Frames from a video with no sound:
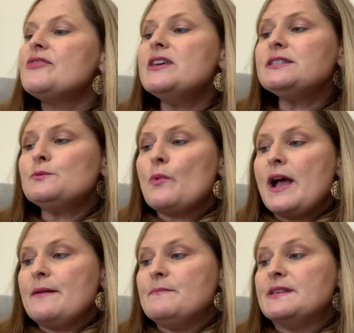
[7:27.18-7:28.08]
This
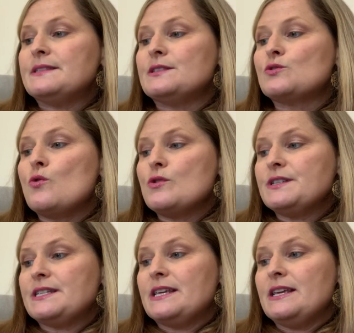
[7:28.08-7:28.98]
way, Mrs.
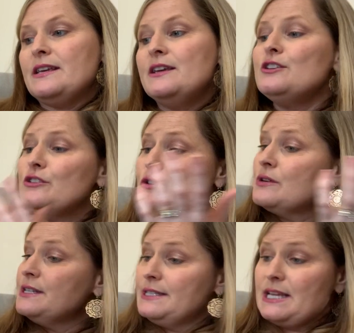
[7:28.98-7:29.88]
Gorski, you
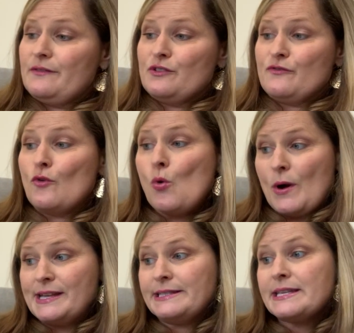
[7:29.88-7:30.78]
can save your
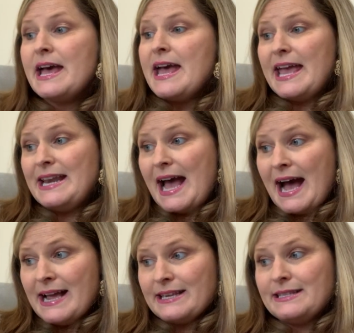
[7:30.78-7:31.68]
voice, and
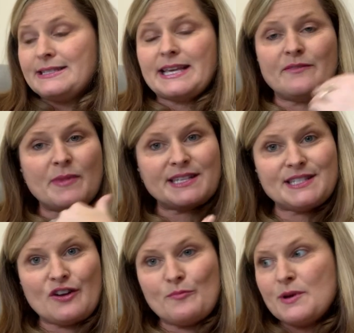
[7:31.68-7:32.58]
I can save
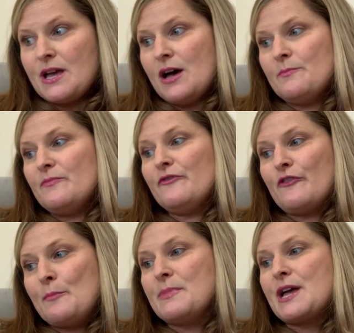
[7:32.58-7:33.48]
myself
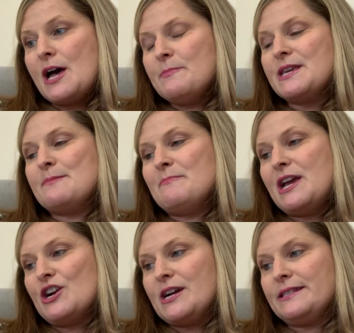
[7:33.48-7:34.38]
from becoming
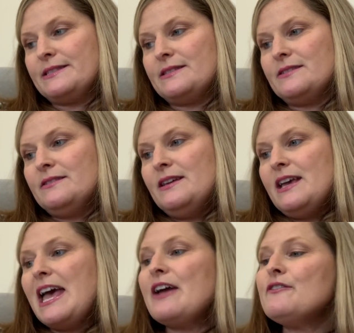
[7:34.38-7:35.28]
embarrassed.
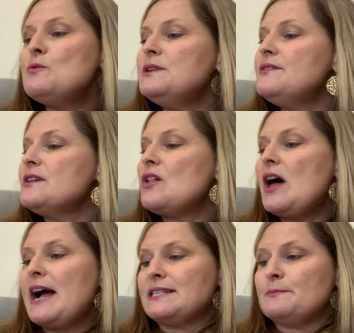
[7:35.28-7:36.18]
Everyone in the
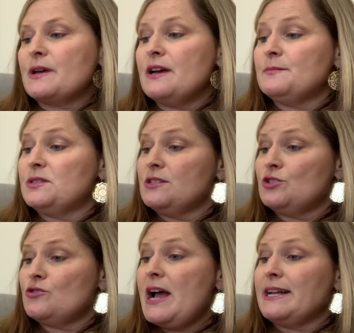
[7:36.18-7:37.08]
class becomes
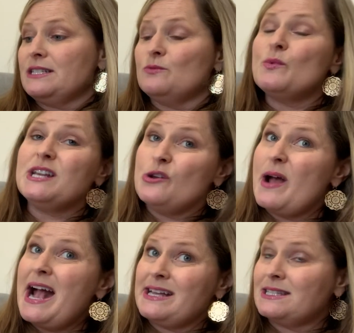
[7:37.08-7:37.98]
distracted when you
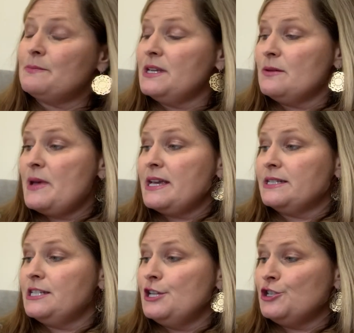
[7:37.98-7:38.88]
ask me to pay
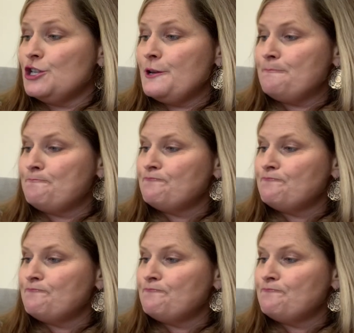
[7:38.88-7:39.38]
attention."